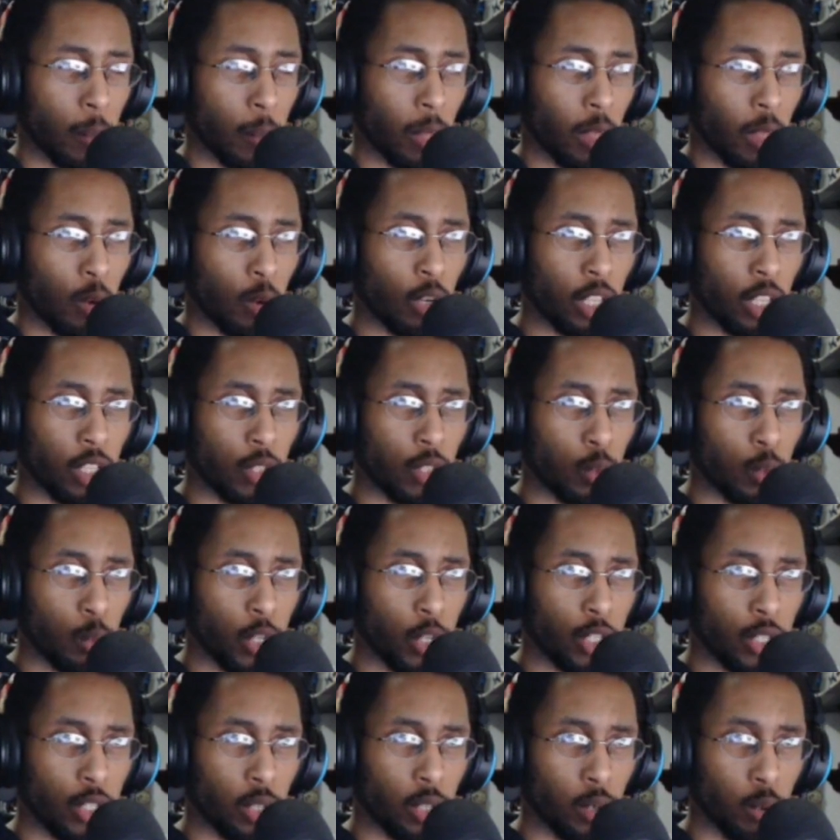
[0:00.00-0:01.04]
it's the
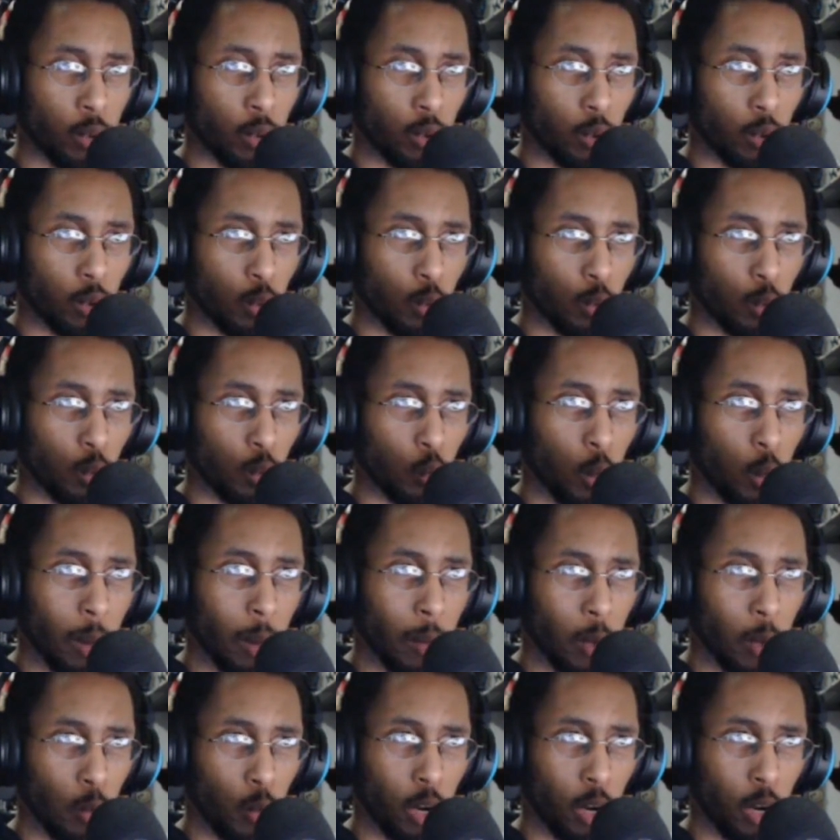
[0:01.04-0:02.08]
reason
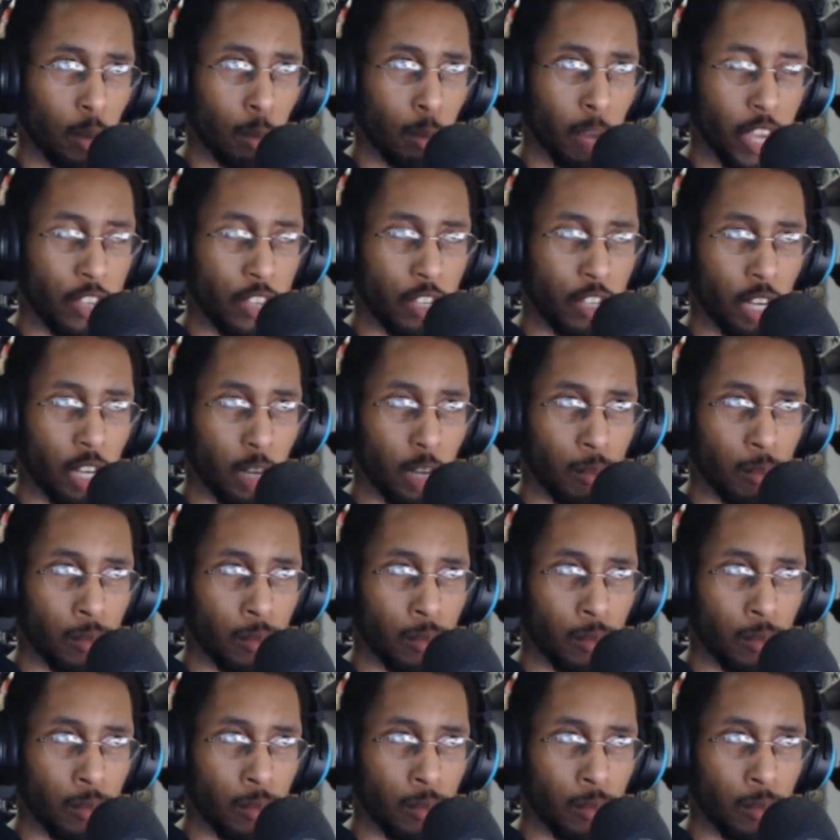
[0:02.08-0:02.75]
women wear makeup.